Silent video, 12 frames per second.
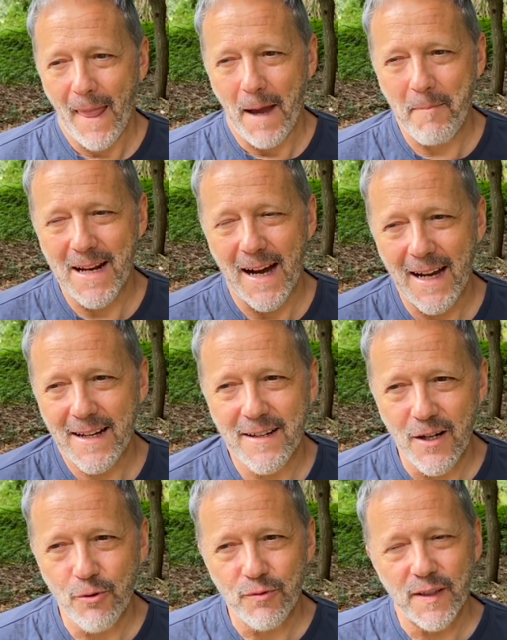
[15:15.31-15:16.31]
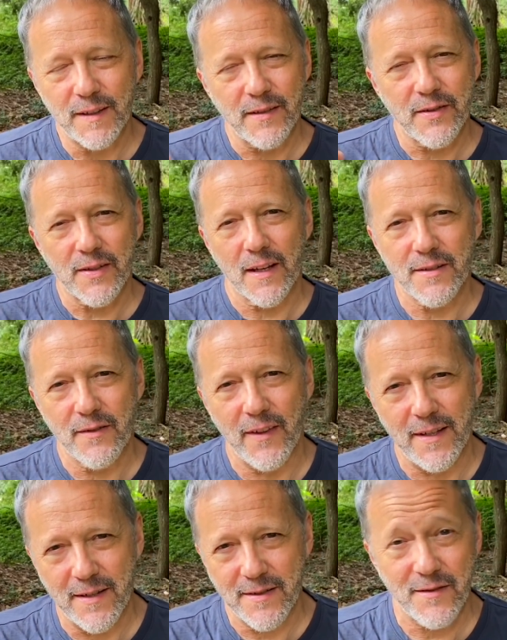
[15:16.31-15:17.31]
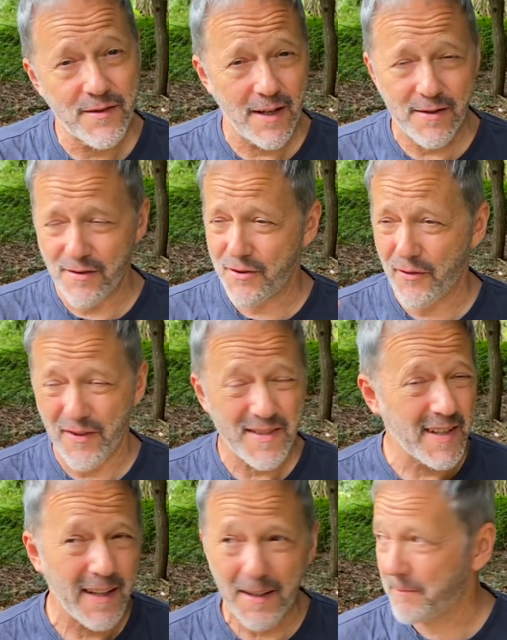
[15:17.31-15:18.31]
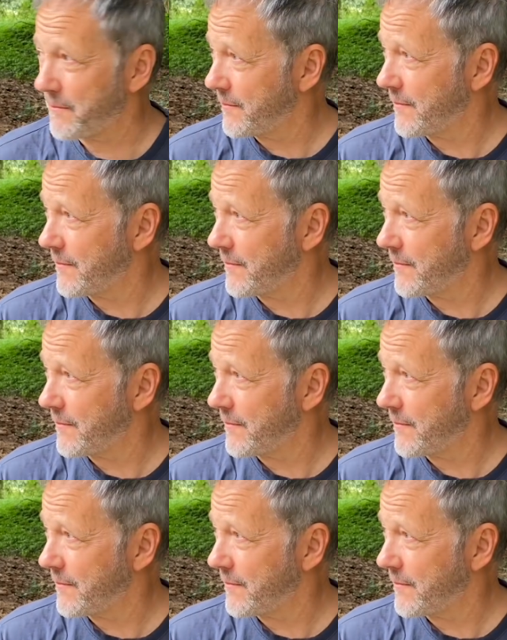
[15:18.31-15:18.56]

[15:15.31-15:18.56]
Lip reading: I mean, I know that the distance sessions are the same.